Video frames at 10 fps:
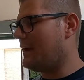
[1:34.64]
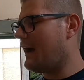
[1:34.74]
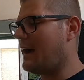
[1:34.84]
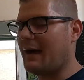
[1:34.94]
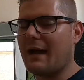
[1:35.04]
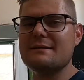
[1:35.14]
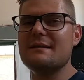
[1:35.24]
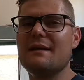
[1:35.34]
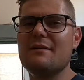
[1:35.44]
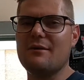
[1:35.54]
I
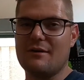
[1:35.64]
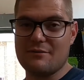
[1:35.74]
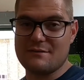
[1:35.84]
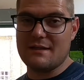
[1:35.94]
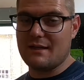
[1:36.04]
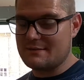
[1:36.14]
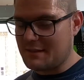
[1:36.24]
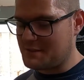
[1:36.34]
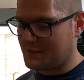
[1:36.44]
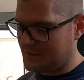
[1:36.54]
actually give a lot of
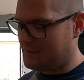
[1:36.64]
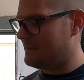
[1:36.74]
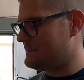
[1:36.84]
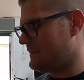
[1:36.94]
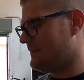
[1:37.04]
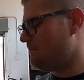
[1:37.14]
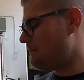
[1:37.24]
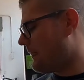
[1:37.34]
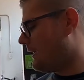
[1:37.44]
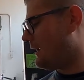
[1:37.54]
attention to
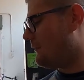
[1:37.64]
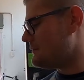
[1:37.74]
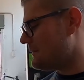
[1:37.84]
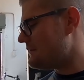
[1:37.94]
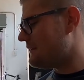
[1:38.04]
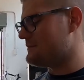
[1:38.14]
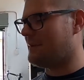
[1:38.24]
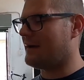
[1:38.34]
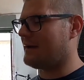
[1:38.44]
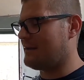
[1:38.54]
detail, and I was busy with this
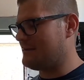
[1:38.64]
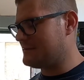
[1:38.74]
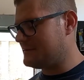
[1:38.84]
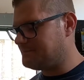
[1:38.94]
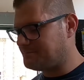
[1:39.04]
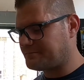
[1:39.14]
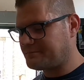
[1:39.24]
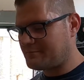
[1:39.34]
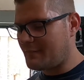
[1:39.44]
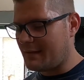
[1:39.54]
bike and I thought
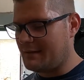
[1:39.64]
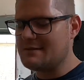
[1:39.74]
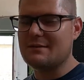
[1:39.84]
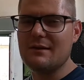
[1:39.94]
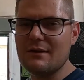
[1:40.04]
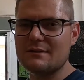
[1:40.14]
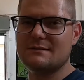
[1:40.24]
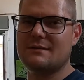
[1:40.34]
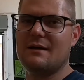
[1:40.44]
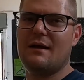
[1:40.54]
this
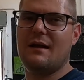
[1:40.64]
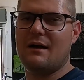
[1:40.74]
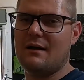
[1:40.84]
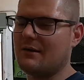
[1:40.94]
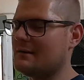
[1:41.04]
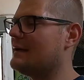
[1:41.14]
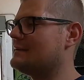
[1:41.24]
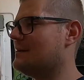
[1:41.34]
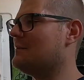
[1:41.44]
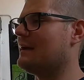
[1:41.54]
looks a lot
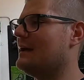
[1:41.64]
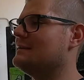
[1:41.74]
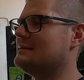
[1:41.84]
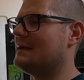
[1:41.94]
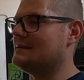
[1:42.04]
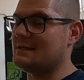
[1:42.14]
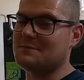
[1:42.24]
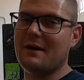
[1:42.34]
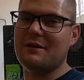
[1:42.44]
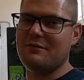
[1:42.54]
like something else that I
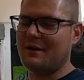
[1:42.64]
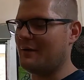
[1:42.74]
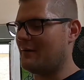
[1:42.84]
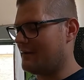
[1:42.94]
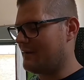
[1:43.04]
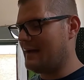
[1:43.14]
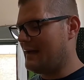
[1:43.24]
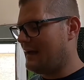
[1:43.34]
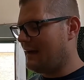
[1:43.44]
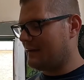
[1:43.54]
just made a video on,
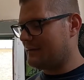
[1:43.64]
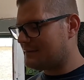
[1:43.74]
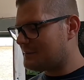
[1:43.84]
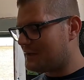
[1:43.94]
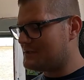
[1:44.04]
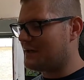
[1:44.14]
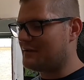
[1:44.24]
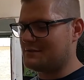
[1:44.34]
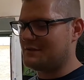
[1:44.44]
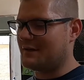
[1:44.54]
and I thought I'm going to
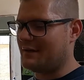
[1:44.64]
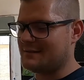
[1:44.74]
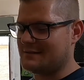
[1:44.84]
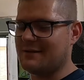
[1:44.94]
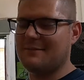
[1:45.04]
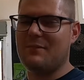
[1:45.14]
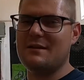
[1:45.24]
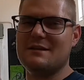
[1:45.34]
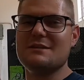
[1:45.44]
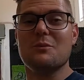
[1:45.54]
show this to you guys. Now,
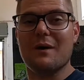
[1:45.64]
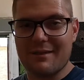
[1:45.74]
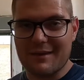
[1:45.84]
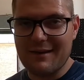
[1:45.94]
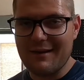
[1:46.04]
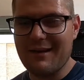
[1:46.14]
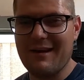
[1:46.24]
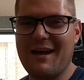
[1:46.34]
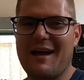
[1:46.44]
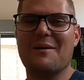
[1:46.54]
just one
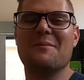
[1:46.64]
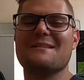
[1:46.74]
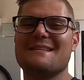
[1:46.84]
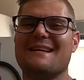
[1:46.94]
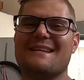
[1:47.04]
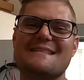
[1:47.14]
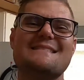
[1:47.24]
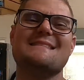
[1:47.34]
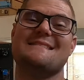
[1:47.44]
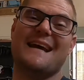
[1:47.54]
thing, I'm not saying this
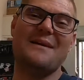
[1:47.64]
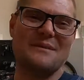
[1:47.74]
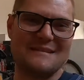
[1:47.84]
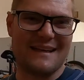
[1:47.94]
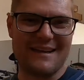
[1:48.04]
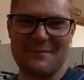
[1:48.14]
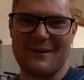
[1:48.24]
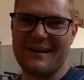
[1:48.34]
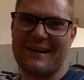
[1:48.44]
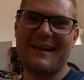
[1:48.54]
is the same as the other
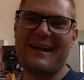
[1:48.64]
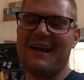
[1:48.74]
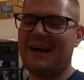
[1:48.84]
bike.